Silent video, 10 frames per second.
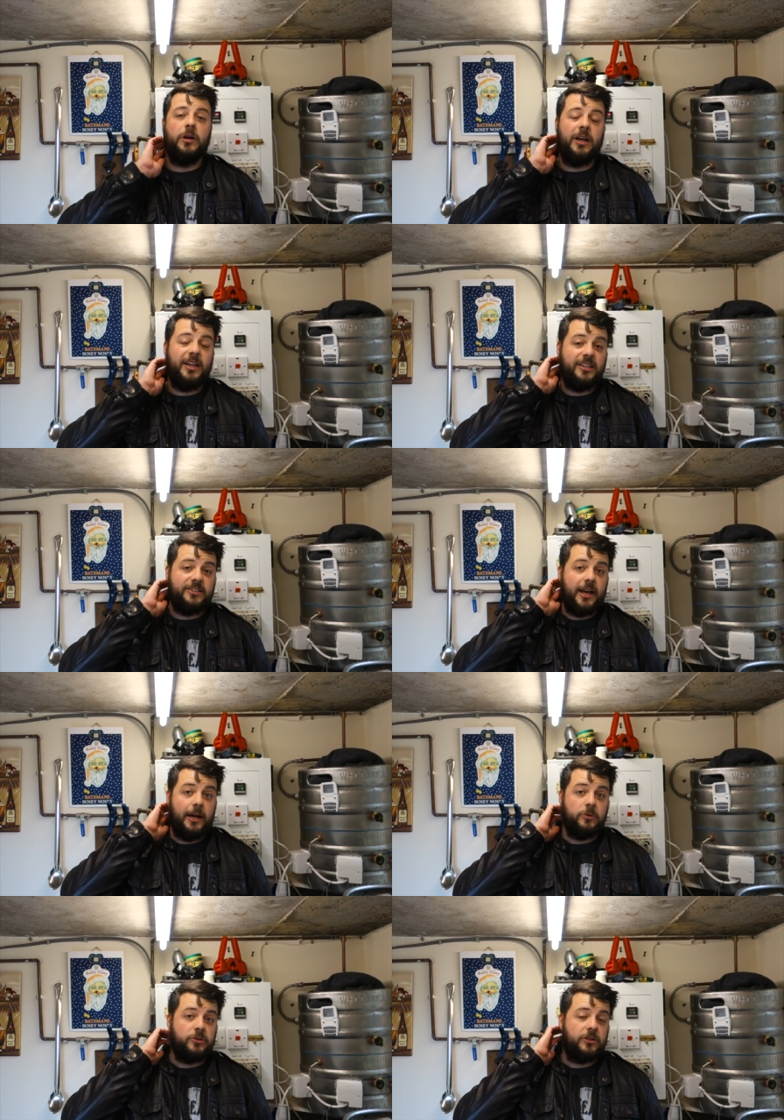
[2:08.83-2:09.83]
at his
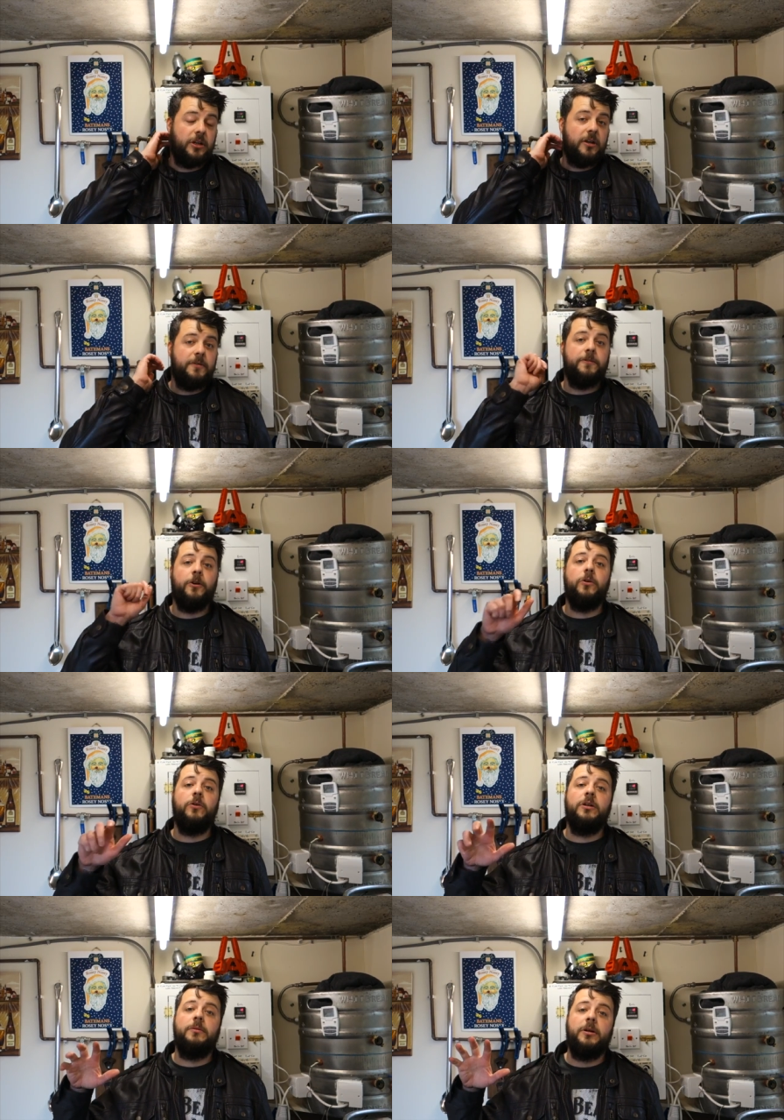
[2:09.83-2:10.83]
house
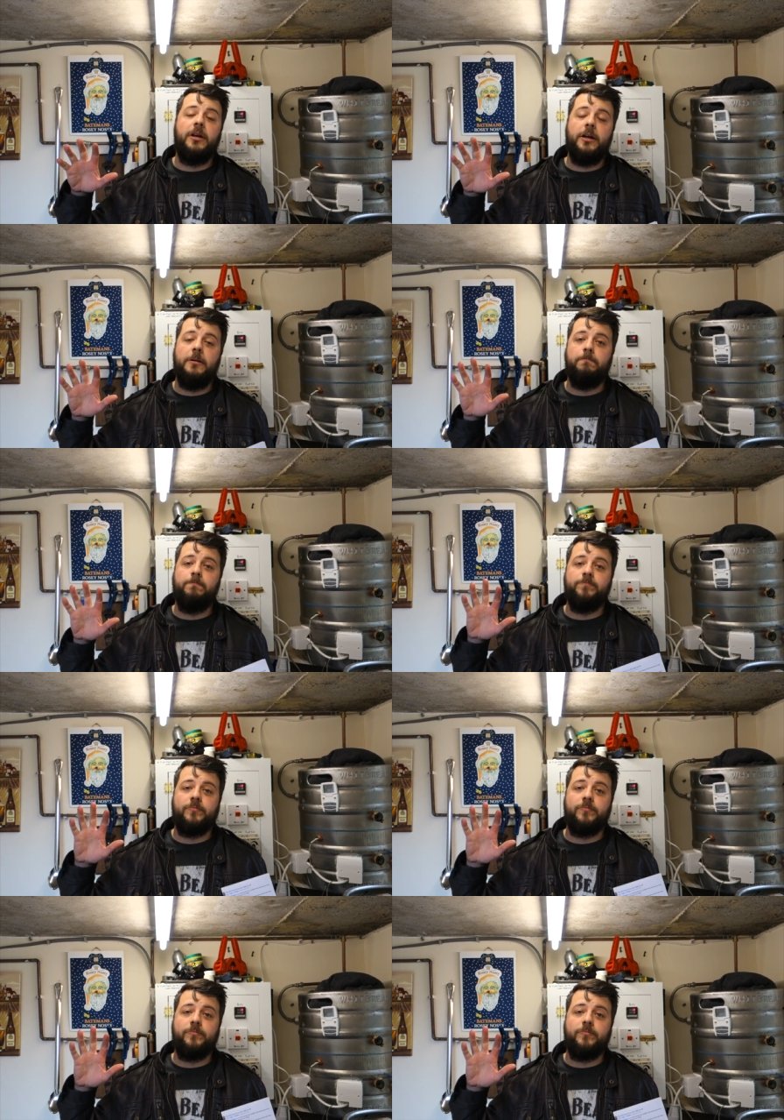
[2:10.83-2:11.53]
for um,